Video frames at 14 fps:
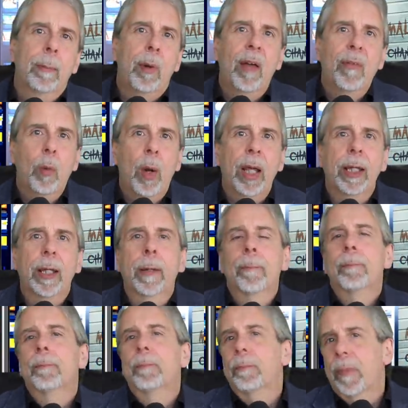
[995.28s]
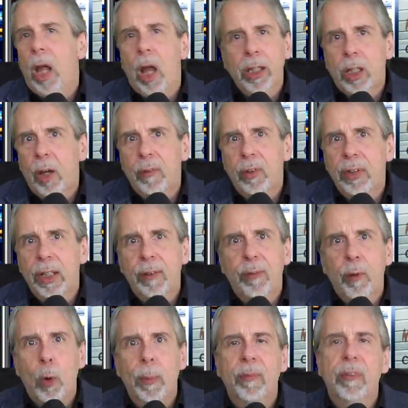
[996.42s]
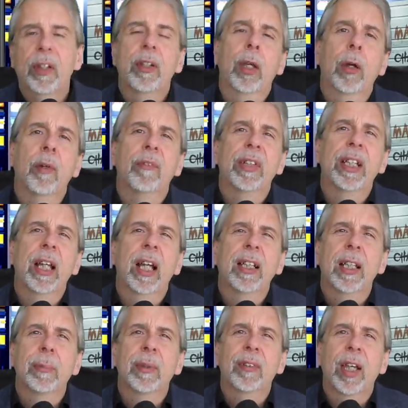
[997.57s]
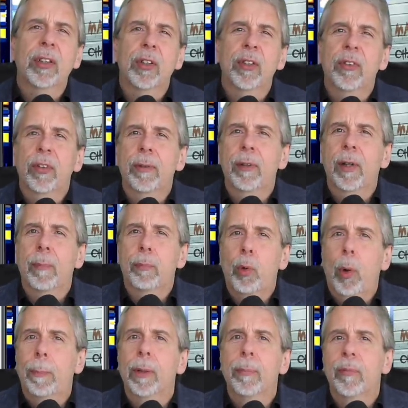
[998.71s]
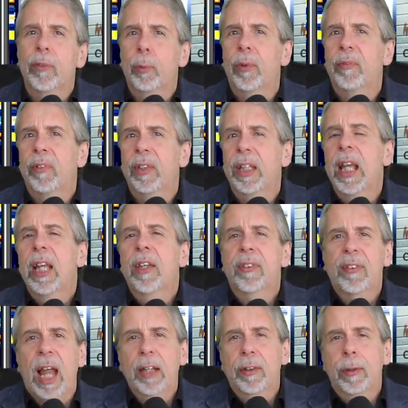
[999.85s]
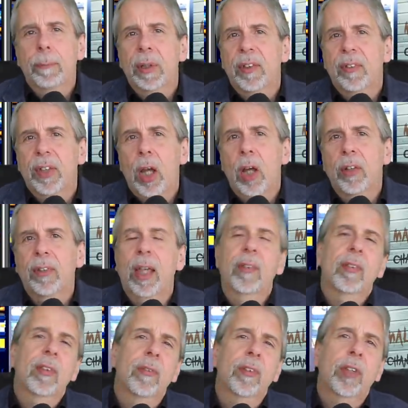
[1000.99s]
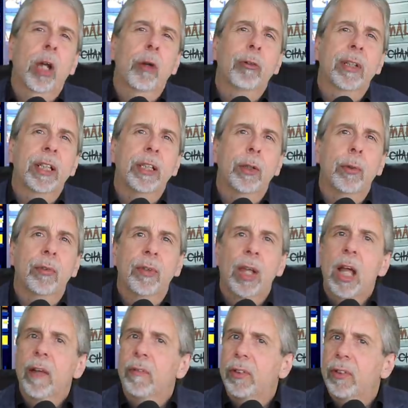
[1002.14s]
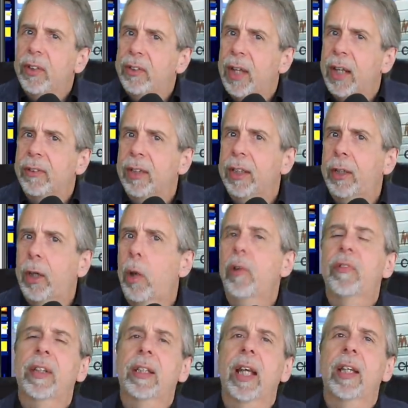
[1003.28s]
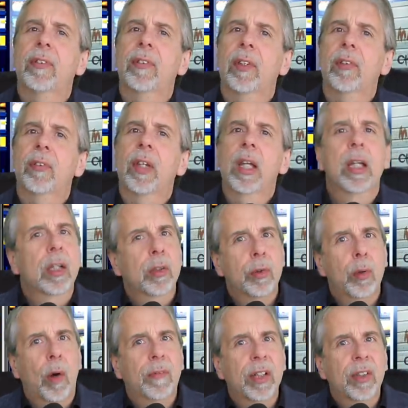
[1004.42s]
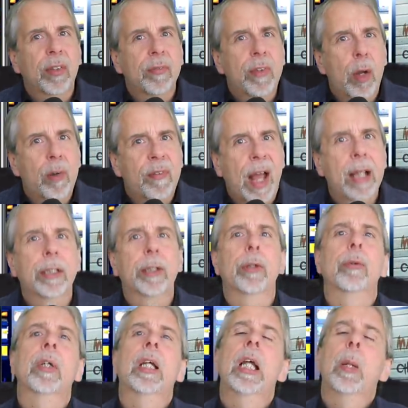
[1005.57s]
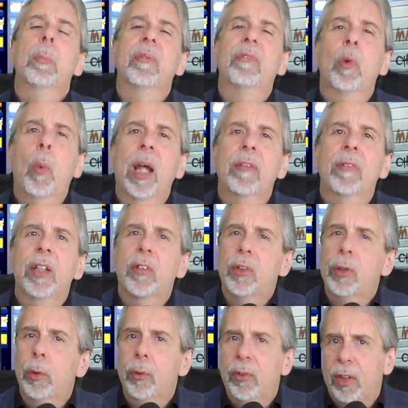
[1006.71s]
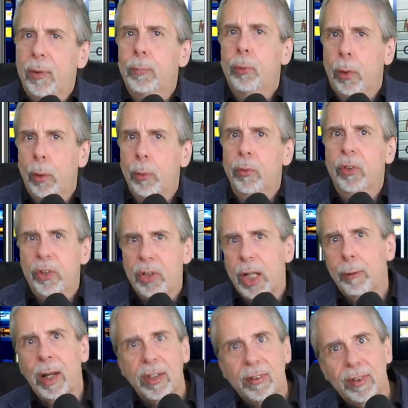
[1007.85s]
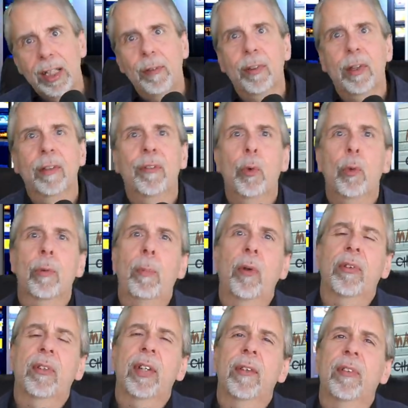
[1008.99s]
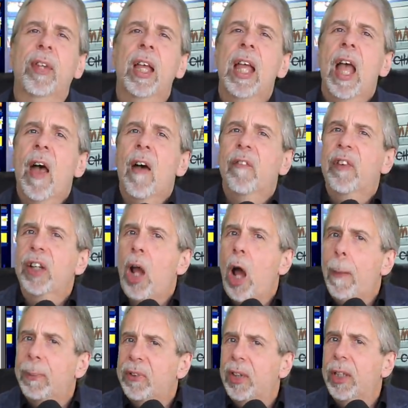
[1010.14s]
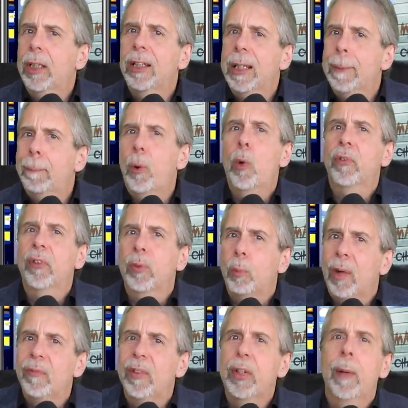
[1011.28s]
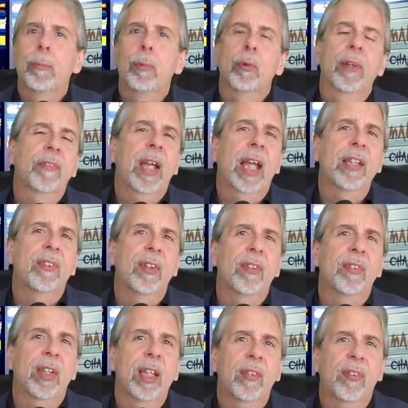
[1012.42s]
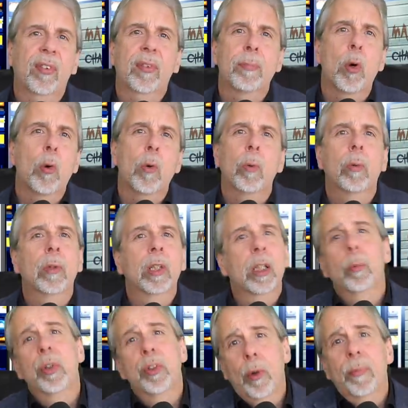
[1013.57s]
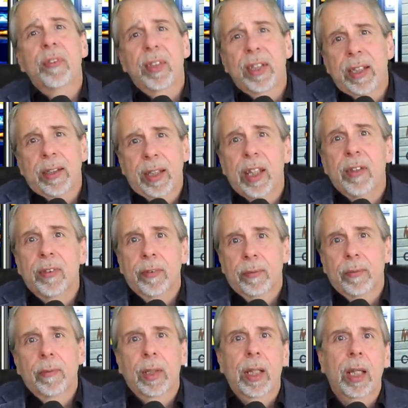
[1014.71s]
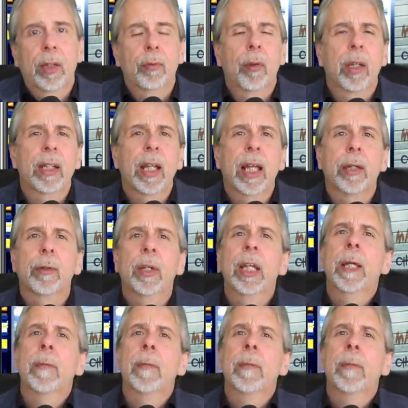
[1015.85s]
By the way, I covered in a former video the limitations and problems with the standard PCR test that's currently used for detecting COVID cases. Not that it's of no value, but the way that it's used is prone to generate significant false positives that are particularly important when the number of cases is small which obviously isn't the case right now.